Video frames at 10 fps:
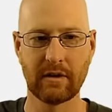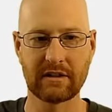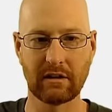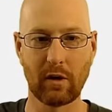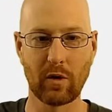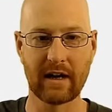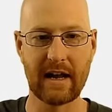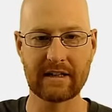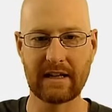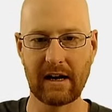but it's
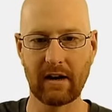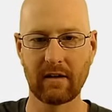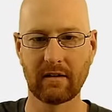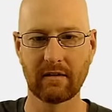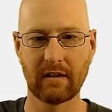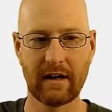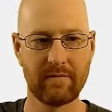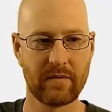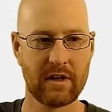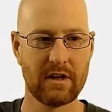lowercase here, right?